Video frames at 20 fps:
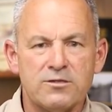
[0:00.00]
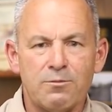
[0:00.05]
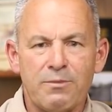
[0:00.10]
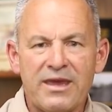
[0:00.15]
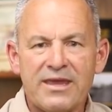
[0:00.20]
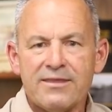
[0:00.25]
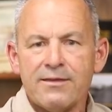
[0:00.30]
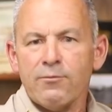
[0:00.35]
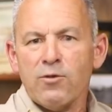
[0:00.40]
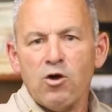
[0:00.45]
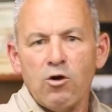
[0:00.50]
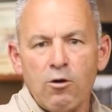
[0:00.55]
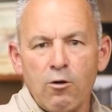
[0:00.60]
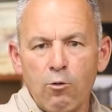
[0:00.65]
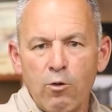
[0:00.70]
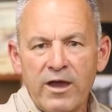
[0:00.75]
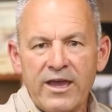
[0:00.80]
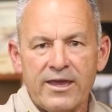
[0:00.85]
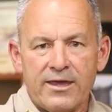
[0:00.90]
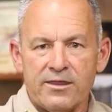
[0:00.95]
make them go
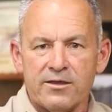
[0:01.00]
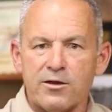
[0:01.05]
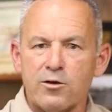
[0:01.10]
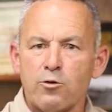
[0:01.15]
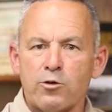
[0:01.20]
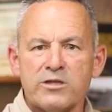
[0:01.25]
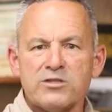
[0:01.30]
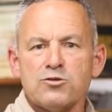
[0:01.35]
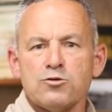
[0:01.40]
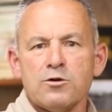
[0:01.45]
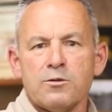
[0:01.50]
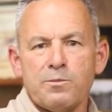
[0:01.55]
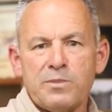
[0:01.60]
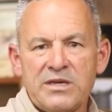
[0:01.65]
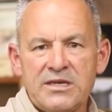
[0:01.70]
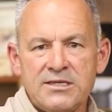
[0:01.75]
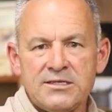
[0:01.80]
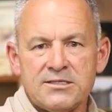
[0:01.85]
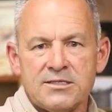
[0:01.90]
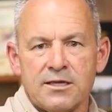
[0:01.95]
away. They're going to
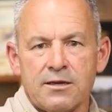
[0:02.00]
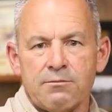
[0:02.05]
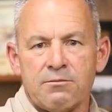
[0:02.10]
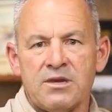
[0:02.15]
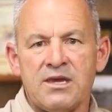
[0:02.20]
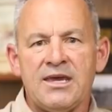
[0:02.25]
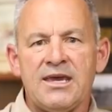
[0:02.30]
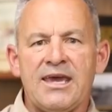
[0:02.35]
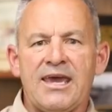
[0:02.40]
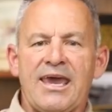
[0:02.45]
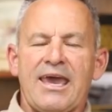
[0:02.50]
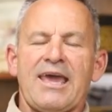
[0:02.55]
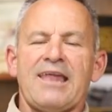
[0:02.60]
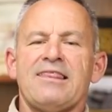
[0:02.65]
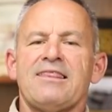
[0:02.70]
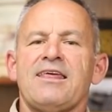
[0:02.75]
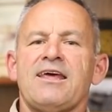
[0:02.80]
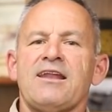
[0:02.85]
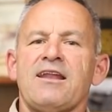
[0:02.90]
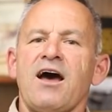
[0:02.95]
appease them.
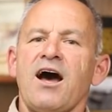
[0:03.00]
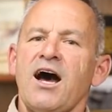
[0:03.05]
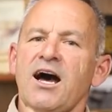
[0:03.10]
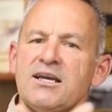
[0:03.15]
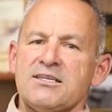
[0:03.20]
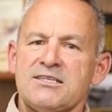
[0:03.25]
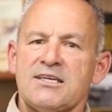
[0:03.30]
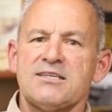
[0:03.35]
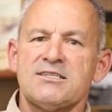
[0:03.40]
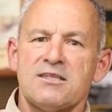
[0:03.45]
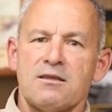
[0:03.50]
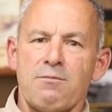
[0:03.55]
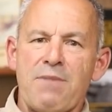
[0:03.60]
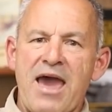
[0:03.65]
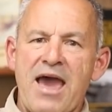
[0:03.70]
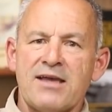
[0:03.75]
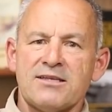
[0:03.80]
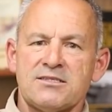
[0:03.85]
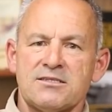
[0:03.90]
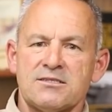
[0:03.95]
And then us as the
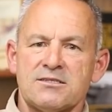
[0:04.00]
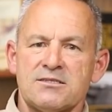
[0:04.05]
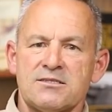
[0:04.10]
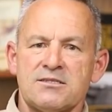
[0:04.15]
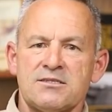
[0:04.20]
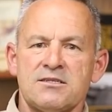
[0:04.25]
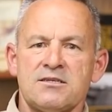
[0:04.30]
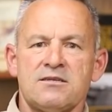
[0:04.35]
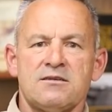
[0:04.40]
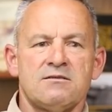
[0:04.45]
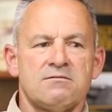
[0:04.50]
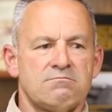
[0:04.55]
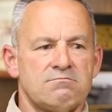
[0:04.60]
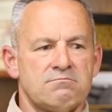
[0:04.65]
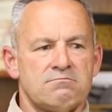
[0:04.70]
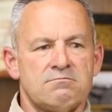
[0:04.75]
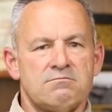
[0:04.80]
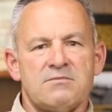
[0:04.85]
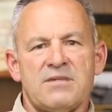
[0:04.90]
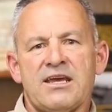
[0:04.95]
masses
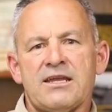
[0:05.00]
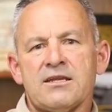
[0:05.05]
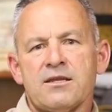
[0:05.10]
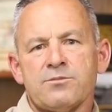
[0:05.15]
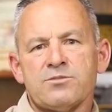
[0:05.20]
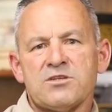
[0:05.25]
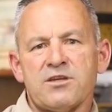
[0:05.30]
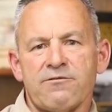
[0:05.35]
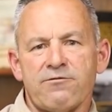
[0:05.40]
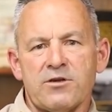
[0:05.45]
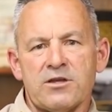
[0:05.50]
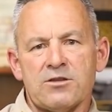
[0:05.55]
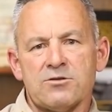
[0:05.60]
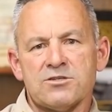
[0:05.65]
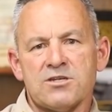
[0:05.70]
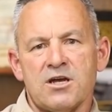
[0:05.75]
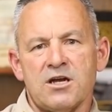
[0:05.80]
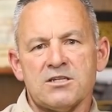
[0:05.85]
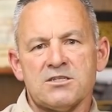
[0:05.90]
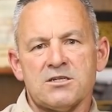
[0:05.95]
end up suffering
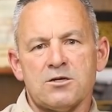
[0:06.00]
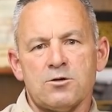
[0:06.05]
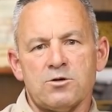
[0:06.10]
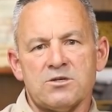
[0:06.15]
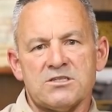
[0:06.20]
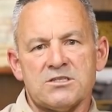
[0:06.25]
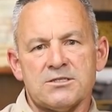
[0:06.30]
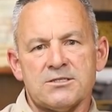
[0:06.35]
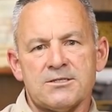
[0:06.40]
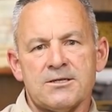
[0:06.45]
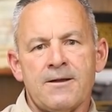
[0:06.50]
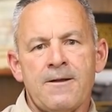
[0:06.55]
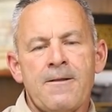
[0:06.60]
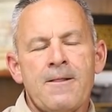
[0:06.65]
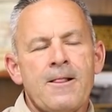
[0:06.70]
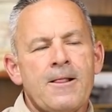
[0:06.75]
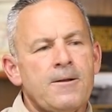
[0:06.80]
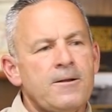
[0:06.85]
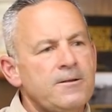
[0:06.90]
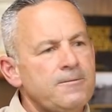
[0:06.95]
those consequences.
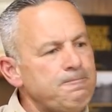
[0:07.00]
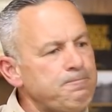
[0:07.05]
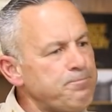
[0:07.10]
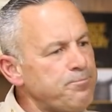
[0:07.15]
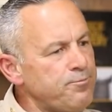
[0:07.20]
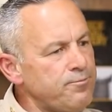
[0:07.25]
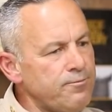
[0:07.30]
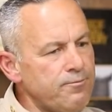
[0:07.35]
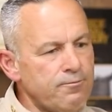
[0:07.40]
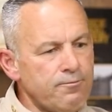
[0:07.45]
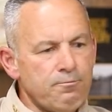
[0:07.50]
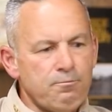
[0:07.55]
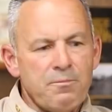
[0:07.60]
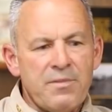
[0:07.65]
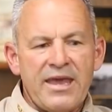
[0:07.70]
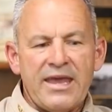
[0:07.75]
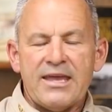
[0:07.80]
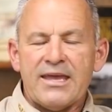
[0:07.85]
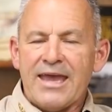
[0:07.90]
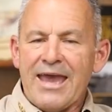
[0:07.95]

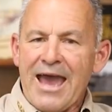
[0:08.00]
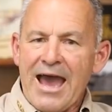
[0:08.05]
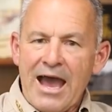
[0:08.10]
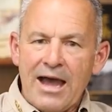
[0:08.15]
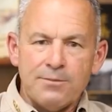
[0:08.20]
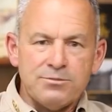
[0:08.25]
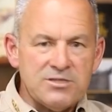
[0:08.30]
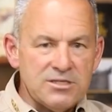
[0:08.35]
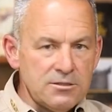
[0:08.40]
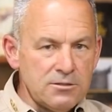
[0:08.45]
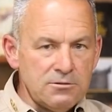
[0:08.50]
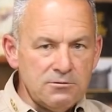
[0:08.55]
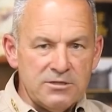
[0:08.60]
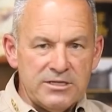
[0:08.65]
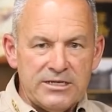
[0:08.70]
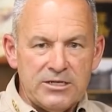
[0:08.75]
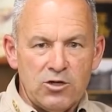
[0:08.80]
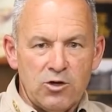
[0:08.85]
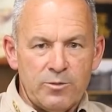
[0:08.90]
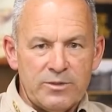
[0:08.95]
Make
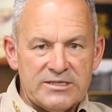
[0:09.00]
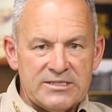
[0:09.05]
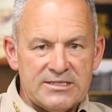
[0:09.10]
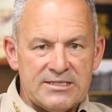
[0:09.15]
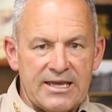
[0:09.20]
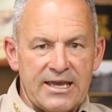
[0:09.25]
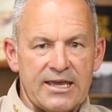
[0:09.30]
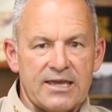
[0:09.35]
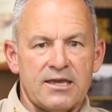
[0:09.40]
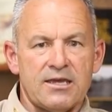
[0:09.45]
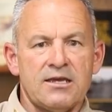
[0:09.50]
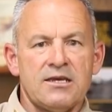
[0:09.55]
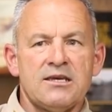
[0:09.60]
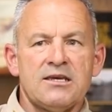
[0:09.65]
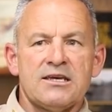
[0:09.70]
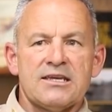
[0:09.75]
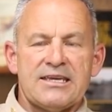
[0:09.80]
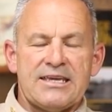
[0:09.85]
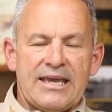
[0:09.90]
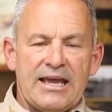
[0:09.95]
absolutely no mistake,
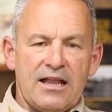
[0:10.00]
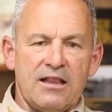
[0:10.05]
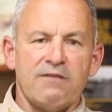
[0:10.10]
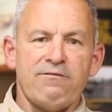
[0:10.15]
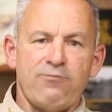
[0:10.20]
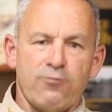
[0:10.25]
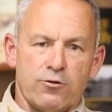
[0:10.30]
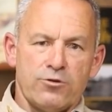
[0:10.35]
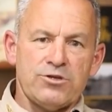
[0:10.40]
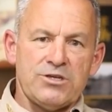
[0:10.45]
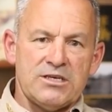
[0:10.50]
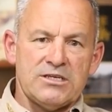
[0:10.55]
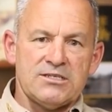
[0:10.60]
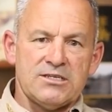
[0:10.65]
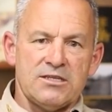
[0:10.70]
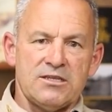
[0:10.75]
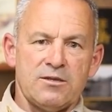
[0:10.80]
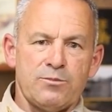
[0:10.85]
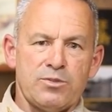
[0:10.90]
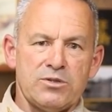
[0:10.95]
California is
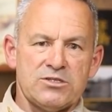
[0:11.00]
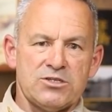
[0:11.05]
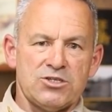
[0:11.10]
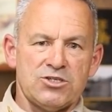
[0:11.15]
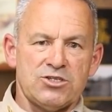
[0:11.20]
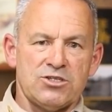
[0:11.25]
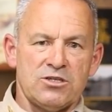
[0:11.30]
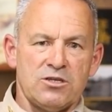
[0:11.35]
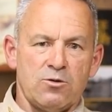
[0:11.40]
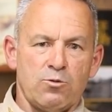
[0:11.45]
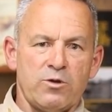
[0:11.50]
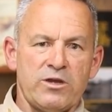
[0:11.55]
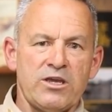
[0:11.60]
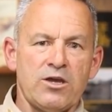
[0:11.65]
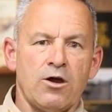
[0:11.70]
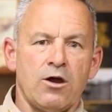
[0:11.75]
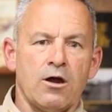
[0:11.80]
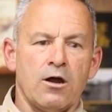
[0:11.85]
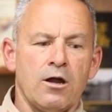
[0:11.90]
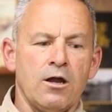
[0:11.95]
in the position that we
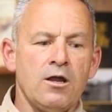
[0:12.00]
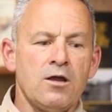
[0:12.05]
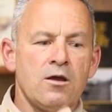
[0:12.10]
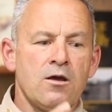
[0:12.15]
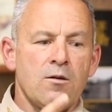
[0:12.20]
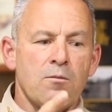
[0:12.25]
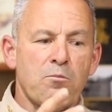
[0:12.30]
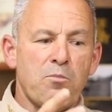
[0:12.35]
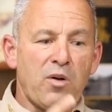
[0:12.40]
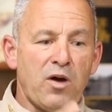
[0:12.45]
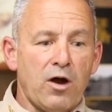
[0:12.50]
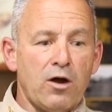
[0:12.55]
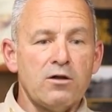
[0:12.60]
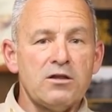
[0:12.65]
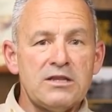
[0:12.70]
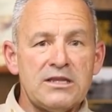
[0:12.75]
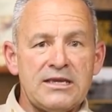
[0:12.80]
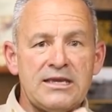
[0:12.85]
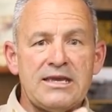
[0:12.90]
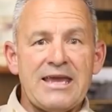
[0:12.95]
are,
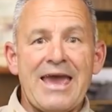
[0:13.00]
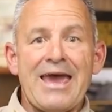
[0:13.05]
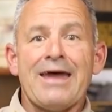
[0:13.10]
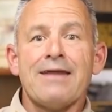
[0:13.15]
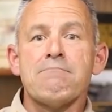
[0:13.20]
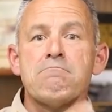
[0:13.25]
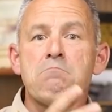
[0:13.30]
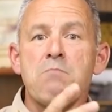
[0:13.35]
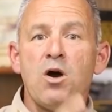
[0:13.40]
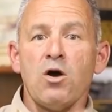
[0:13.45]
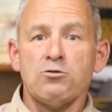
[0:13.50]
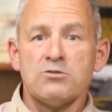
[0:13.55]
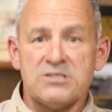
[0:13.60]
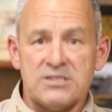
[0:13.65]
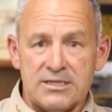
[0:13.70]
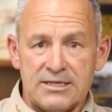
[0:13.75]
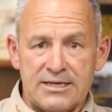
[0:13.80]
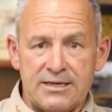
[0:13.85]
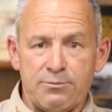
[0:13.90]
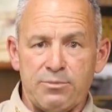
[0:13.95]
partly and
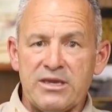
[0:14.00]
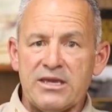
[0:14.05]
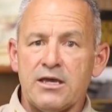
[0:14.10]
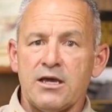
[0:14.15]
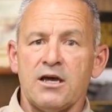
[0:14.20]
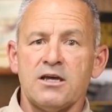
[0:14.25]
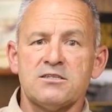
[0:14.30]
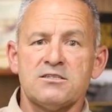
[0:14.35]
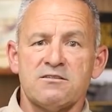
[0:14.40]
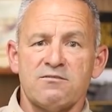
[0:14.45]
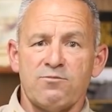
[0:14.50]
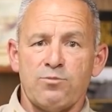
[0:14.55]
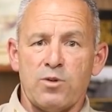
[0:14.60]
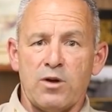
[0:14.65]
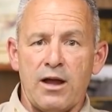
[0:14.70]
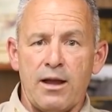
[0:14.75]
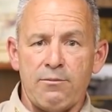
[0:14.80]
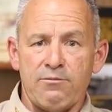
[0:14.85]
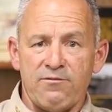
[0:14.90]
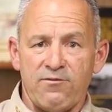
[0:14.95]
mostly because of
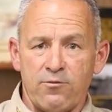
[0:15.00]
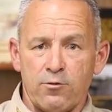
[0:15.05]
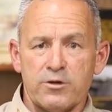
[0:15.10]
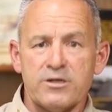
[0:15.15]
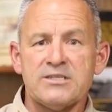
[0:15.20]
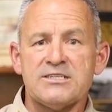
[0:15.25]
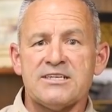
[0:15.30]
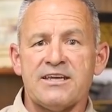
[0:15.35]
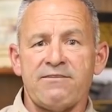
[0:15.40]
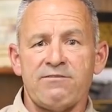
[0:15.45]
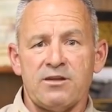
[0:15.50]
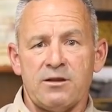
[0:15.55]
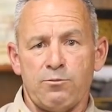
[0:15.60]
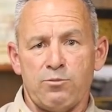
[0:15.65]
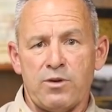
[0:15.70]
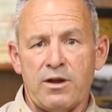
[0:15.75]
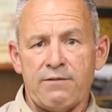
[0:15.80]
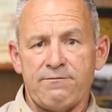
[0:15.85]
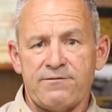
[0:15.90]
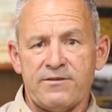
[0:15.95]
Prop 47
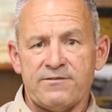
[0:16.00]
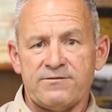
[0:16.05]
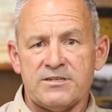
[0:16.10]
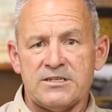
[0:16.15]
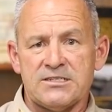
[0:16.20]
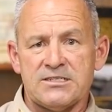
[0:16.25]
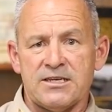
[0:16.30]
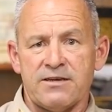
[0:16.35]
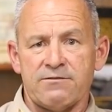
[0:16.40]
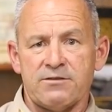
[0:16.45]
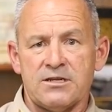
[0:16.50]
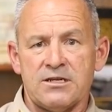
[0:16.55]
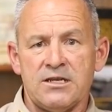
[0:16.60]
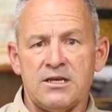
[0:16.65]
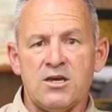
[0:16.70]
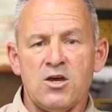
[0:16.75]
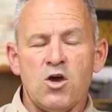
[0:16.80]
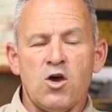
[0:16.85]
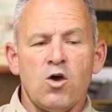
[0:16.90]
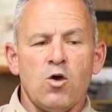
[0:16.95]
and Prop 57.
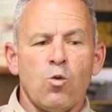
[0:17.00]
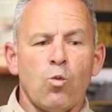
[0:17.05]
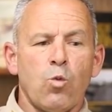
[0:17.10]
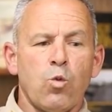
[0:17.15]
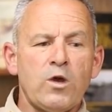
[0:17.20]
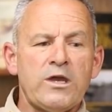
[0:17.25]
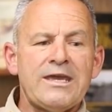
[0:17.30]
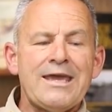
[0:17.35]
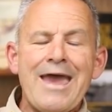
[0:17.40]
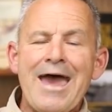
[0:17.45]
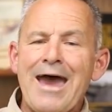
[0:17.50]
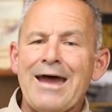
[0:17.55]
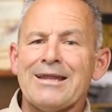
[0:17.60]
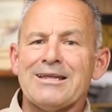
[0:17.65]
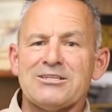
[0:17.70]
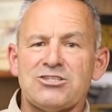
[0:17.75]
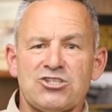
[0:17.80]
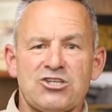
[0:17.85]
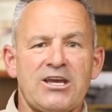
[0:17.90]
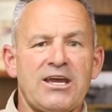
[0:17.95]
We had
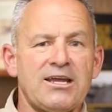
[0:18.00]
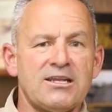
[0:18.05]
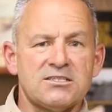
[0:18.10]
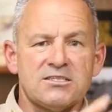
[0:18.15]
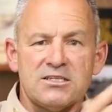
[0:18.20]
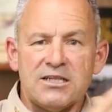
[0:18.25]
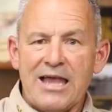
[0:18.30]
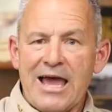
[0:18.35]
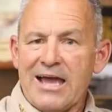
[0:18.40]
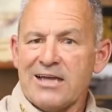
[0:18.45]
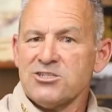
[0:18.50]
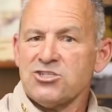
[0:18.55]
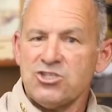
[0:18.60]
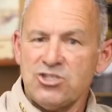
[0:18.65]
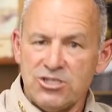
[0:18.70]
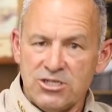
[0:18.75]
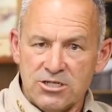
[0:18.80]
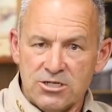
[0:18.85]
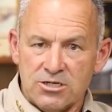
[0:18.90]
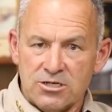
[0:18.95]
a chance
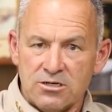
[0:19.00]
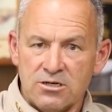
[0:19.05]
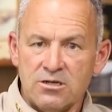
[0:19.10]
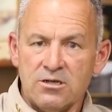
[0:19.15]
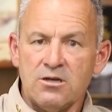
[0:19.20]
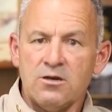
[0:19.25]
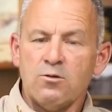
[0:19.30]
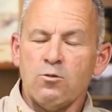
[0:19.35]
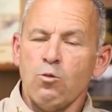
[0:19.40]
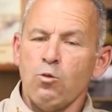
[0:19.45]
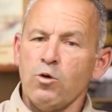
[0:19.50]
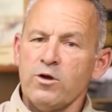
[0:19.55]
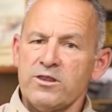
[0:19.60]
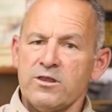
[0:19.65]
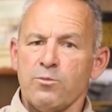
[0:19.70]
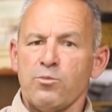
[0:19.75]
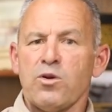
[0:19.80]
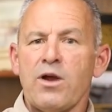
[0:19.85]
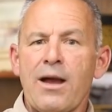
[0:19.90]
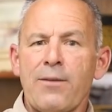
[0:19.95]
last year
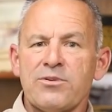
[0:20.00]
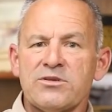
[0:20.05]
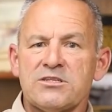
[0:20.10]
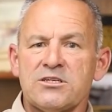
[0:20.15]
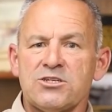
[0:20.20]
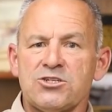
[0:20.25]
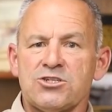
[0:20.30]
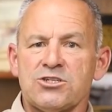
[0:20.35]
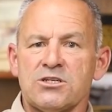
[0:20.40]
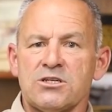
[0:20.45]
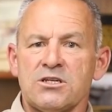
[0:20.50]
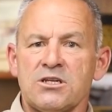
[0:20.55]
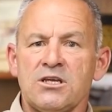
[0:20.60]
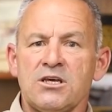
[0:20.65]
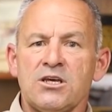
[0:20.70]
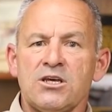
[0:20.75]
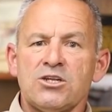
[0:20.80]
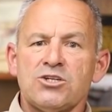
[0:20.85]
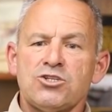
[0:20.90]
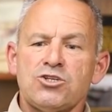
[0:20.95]
with a proposition
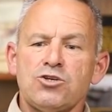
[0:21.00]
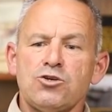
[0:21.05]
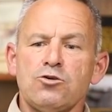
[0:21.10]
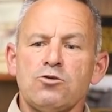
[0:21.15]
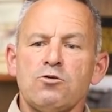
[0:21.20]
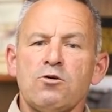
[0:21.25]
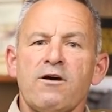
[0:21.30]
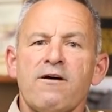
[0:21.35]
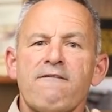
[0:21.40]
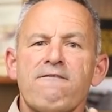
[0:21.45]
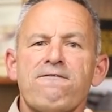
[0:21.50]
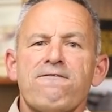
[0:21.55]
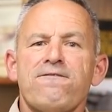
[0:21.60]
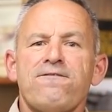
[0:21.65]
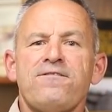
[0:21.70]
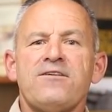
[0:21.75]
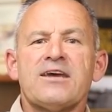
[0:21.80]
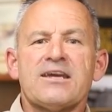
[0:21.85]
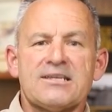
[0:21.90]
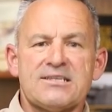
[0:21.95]
to
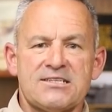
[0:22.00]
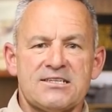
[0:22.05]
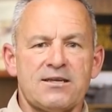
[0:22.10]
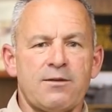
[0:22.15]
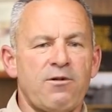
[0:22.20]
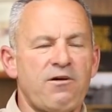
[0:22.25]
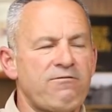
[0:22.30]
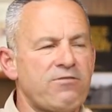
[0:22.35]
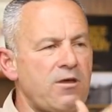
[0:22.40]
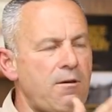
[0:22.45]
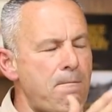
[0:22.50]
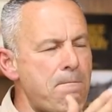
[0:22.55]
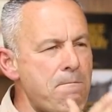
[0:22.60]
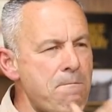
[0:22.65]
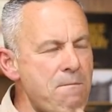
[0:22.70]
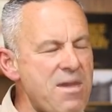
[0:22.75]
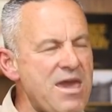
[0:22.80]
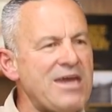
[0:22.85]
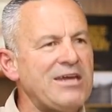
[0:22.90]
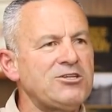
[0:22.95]
fix some of the
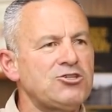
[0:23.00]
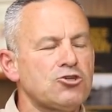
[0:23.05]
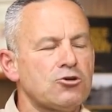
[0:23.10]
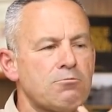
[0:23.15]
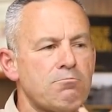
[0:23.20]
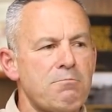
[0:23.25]
major